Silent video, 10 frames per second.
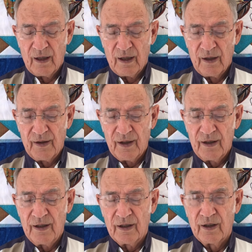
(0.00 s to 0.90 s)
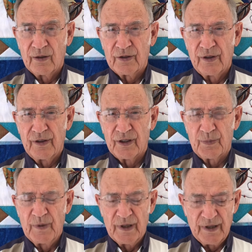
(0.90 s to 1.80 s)
Then he gives this
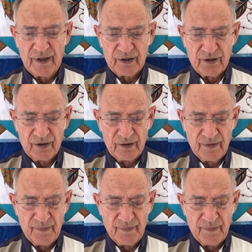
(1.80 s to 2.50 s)
benediction.